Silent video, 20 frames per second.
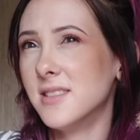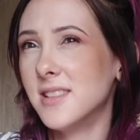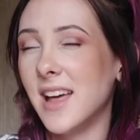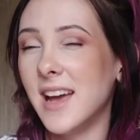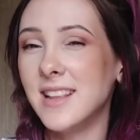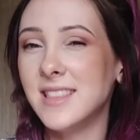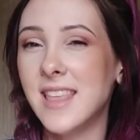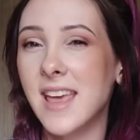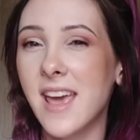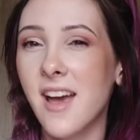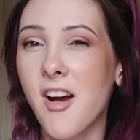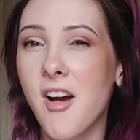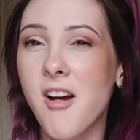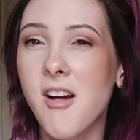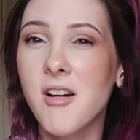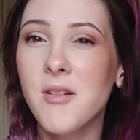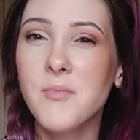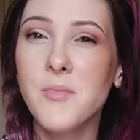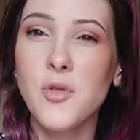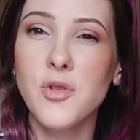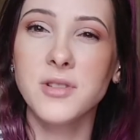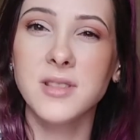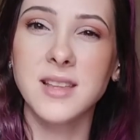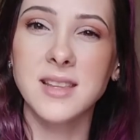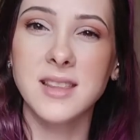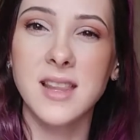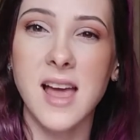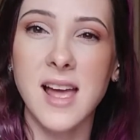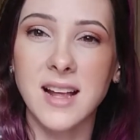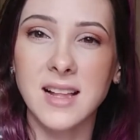Like, they are more
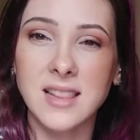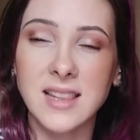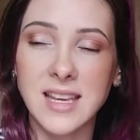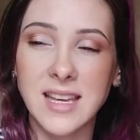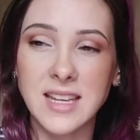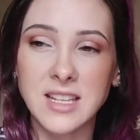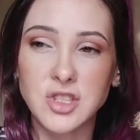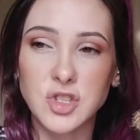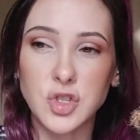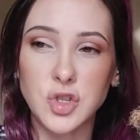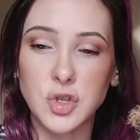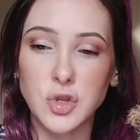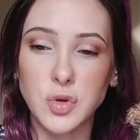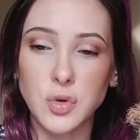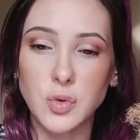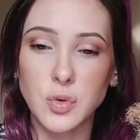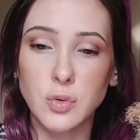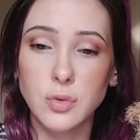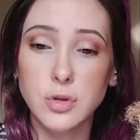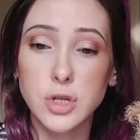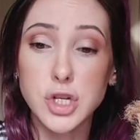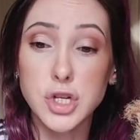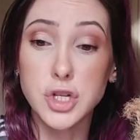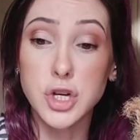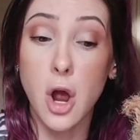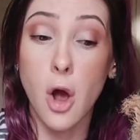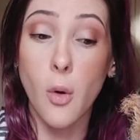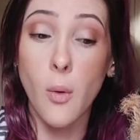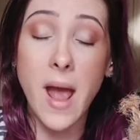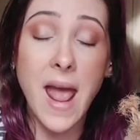than likely to
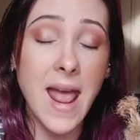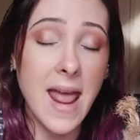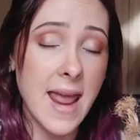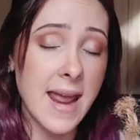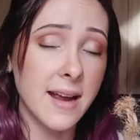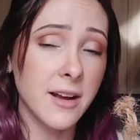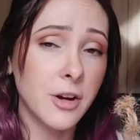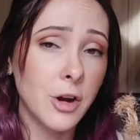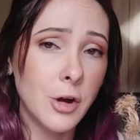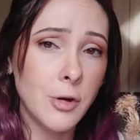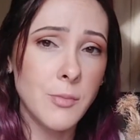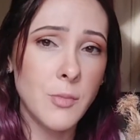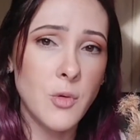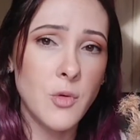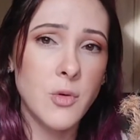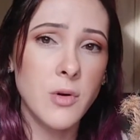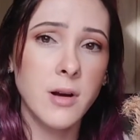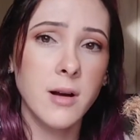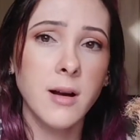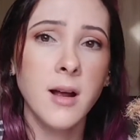show anger more.